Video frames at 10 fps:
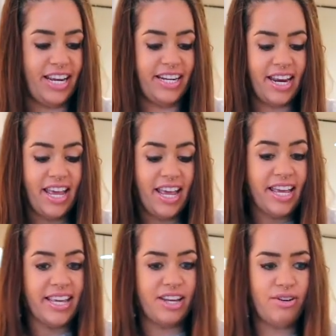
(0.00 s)
And
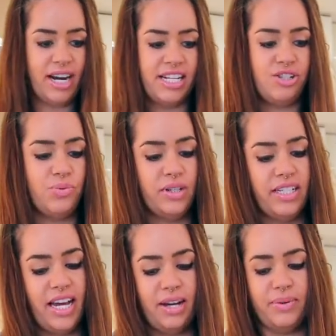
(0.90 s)
yeah, you guys, you will
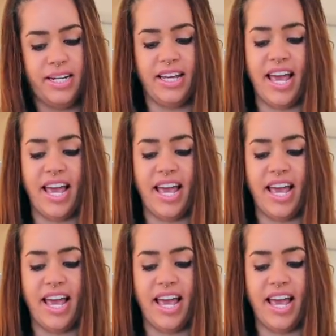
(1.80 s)
not want to